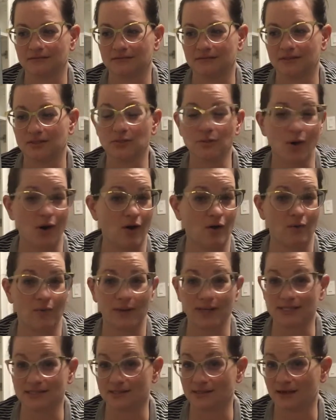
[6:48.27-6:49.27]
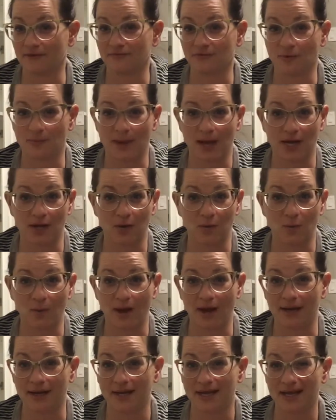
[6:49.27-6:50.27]
you always love no matter
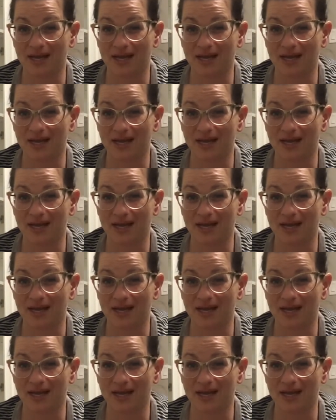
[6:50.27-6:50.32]
what.